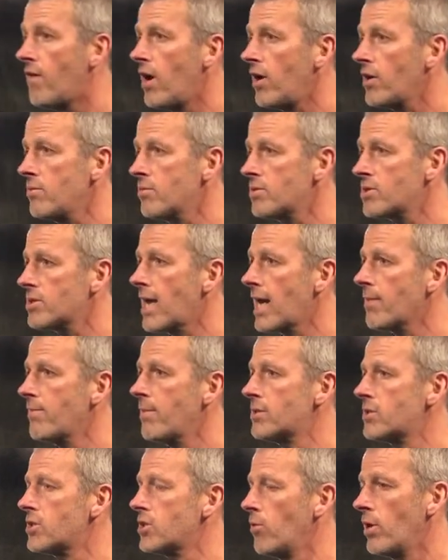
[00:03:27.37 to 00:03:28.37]
volume
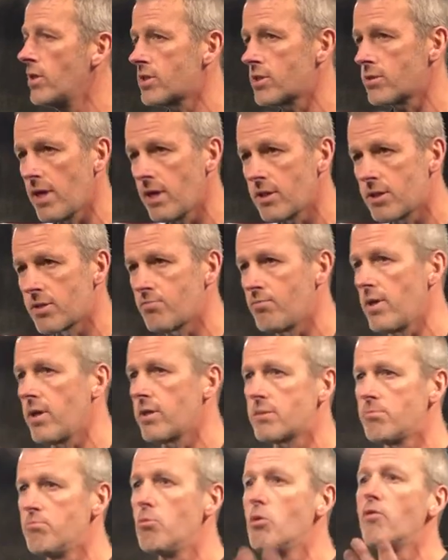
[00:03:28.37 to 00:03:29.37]
segment, so it's, it's,
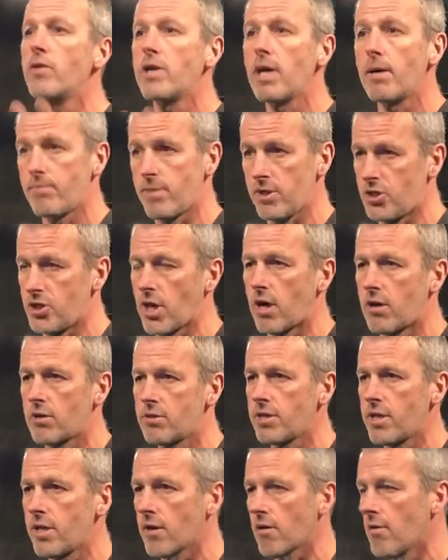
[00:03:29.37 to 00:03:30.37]
it's moving up the
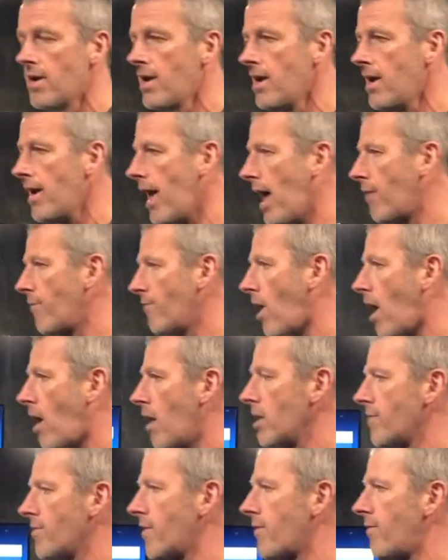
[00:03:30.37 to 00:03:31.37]
charts here and
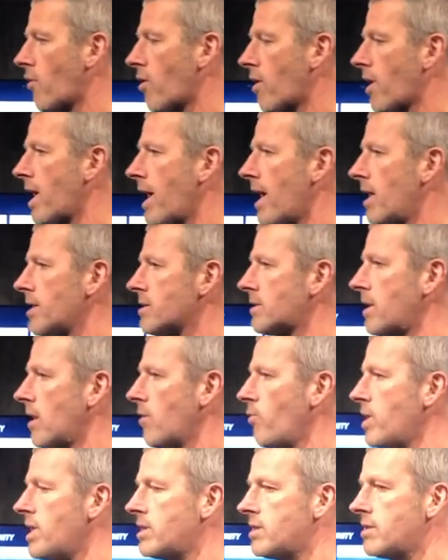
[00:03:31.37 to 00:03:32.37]
all of the forecasts that
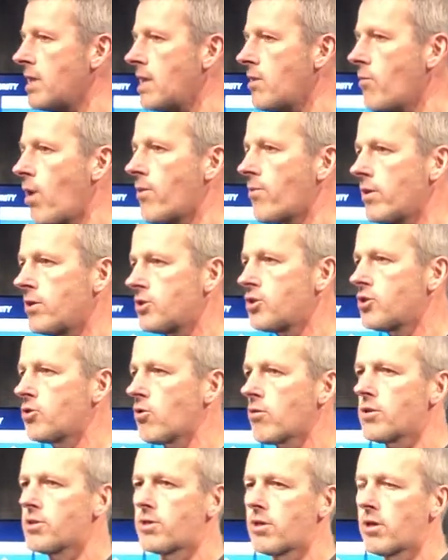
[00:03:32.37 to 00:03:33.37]
we see, whether it's
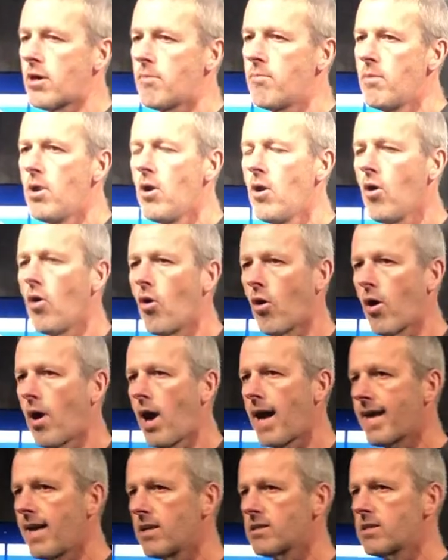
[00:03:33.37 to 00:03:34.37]
short term or
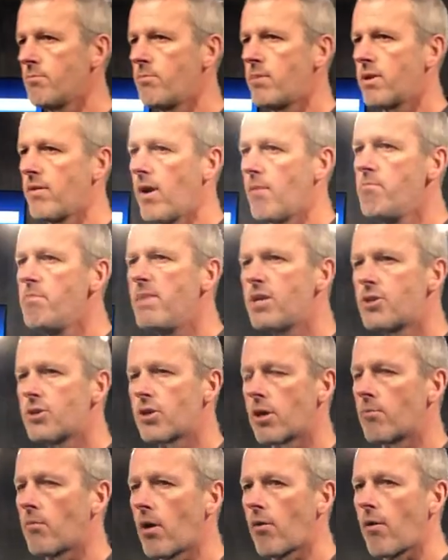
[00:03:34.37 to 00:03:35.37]
I guess a bit of a
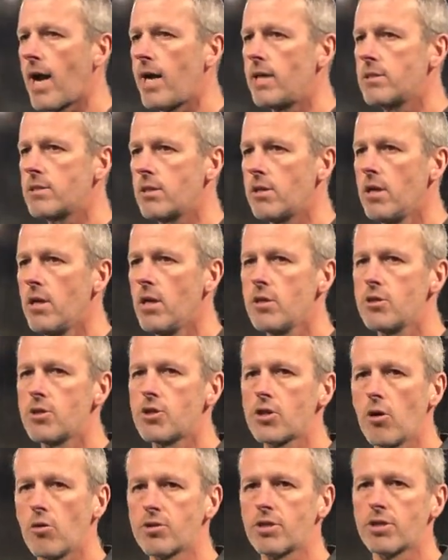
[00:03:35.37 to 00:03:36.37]
midterm horizon,
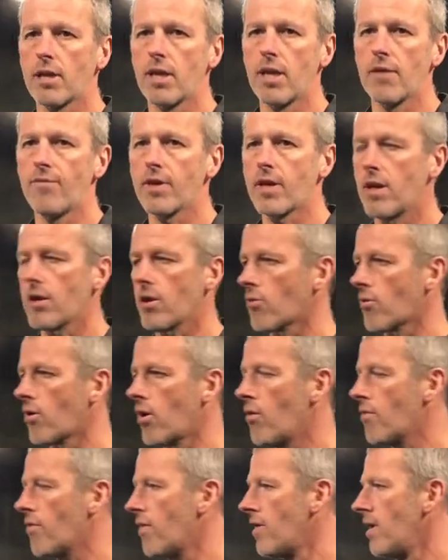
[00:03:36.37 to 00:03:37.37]
show significant
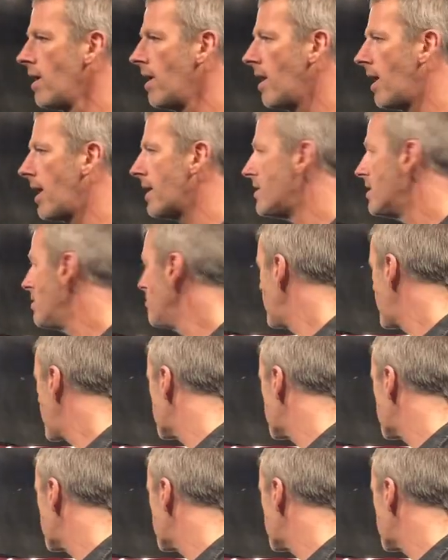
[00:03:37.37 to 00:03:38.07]
growth uh, in the